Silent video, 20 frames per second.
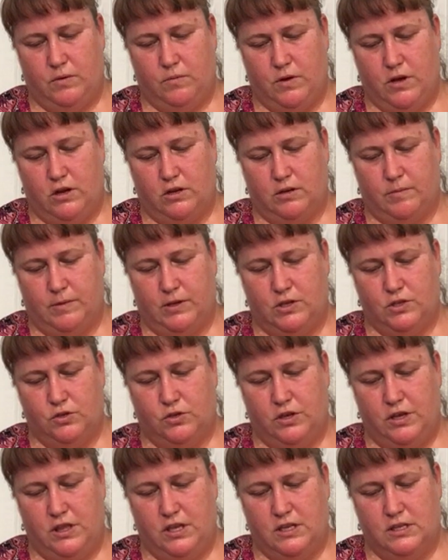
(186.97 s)
and welcome.
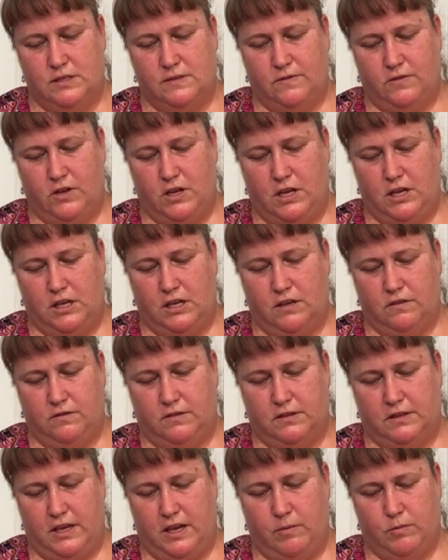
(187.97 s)
Enjoy these free
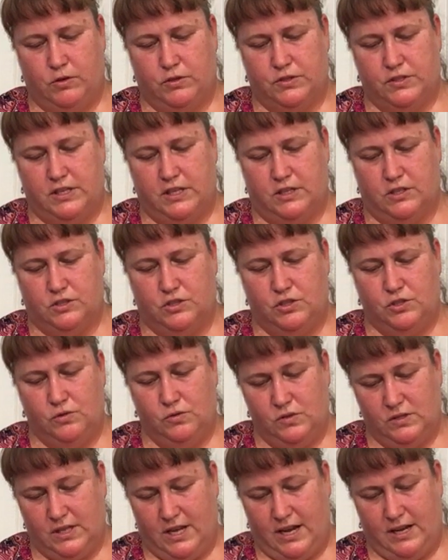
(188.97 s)
gift labels in
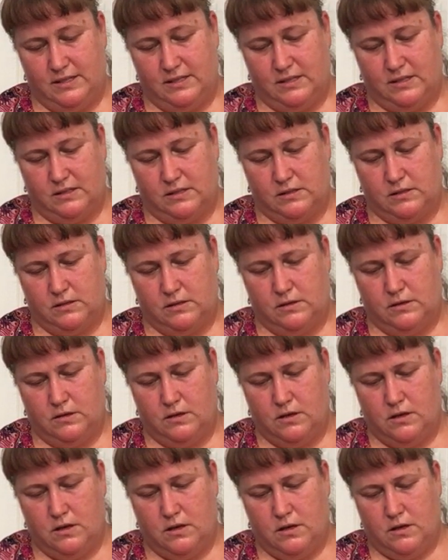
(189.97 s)
two sizes.
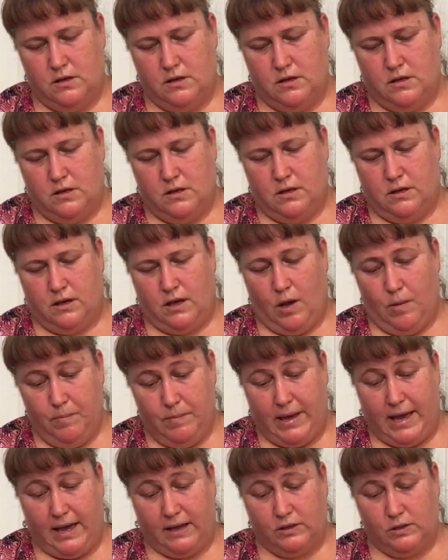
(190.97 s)
Come
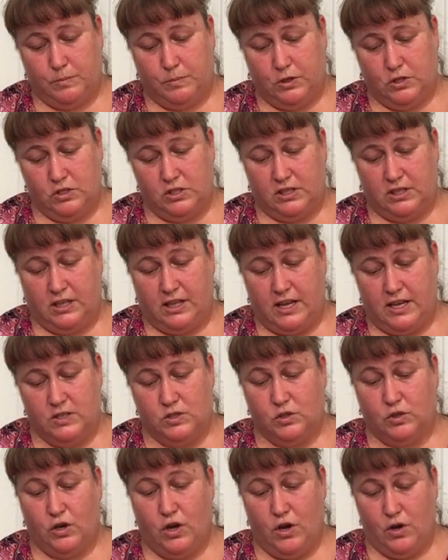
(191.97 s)
back to
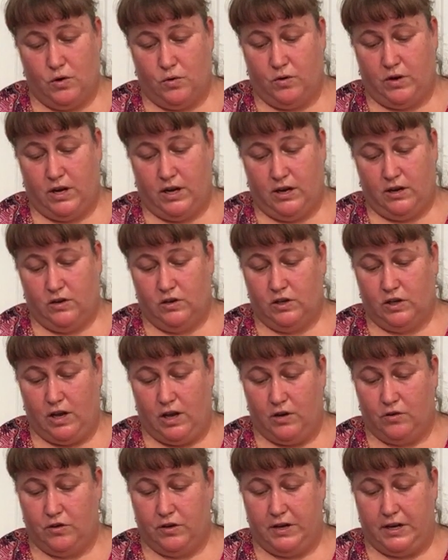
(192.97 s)
personalize your own at
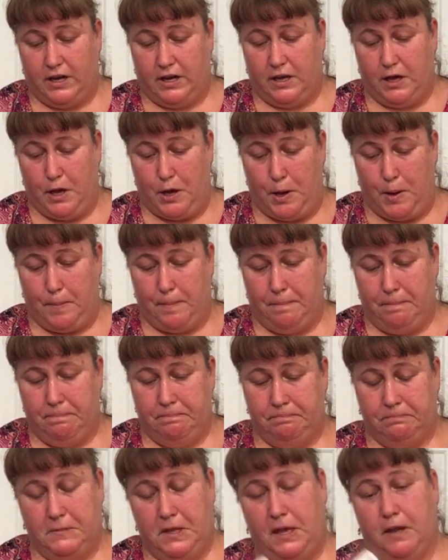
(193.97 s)
erinCondren.com.
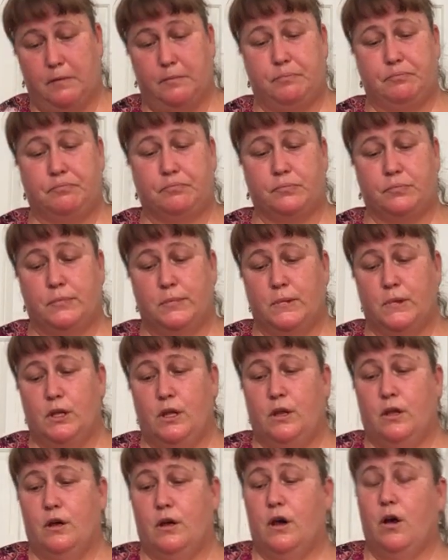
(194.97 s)
Yeah.
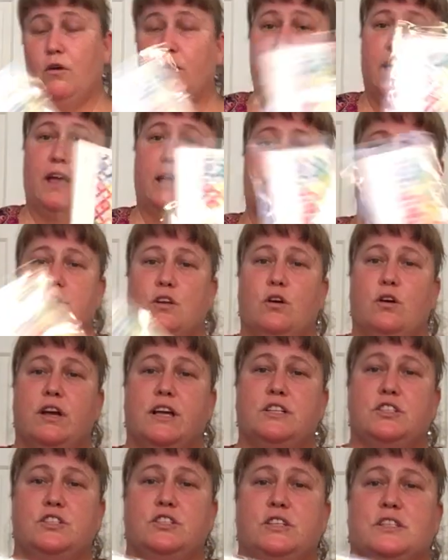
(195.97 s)
Okay, so
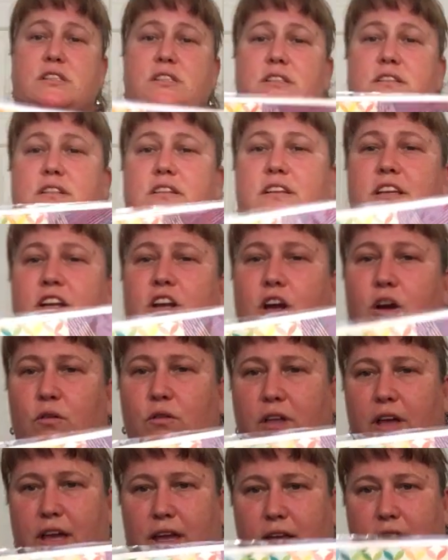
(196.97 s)
it's just, you know,
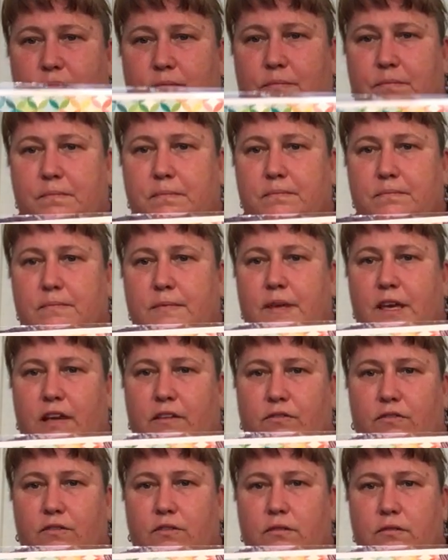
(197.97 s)
like
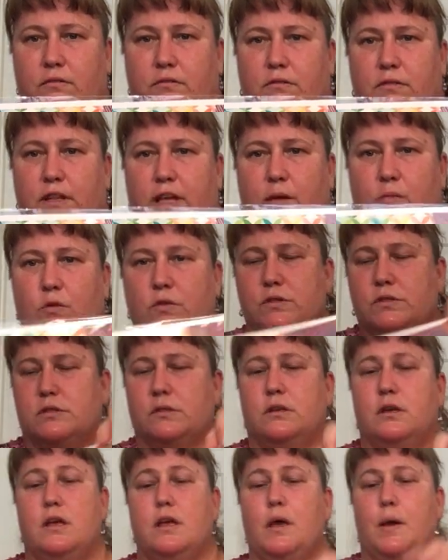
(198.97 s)
gift labels,
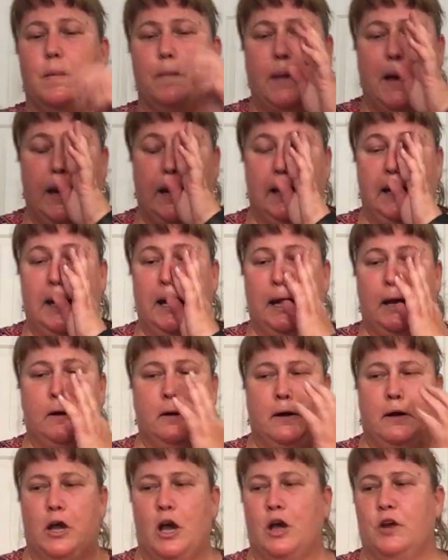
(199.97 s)
but in
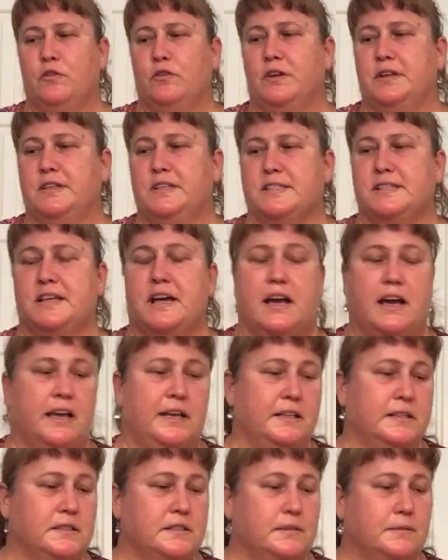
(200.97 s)
Erin Condren
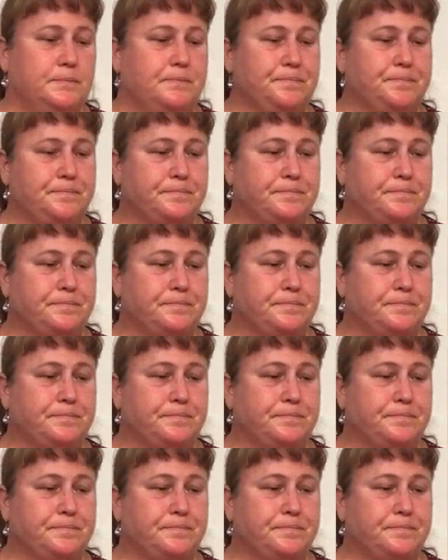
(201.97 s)
designs.